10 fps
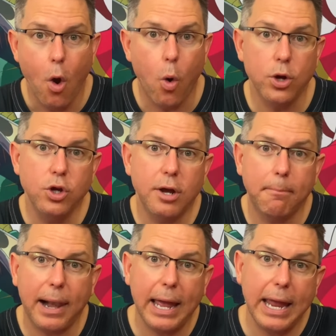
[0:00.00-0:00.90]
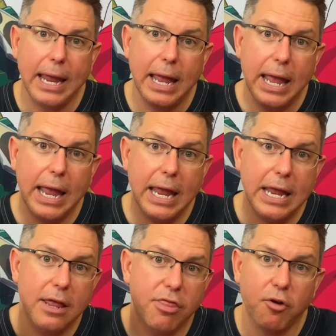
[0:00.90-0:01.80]
or you can play
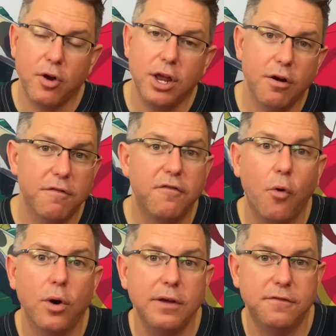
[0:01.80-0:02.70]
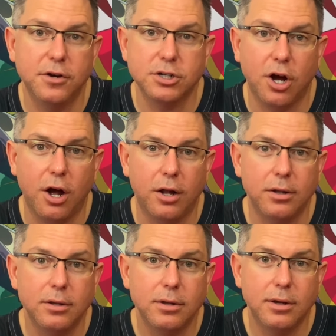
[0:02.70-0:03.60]
a 30 or 40 foot
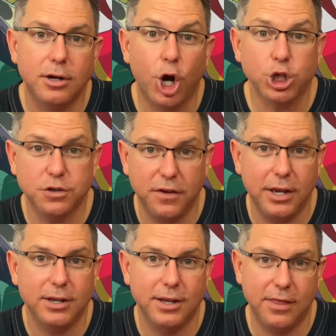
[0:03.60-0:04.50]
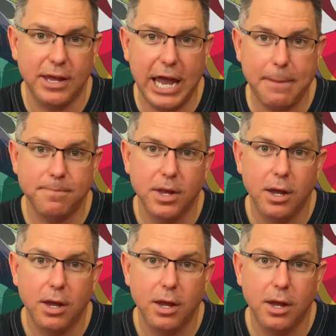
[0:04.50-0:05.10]
tall archfiend in the game.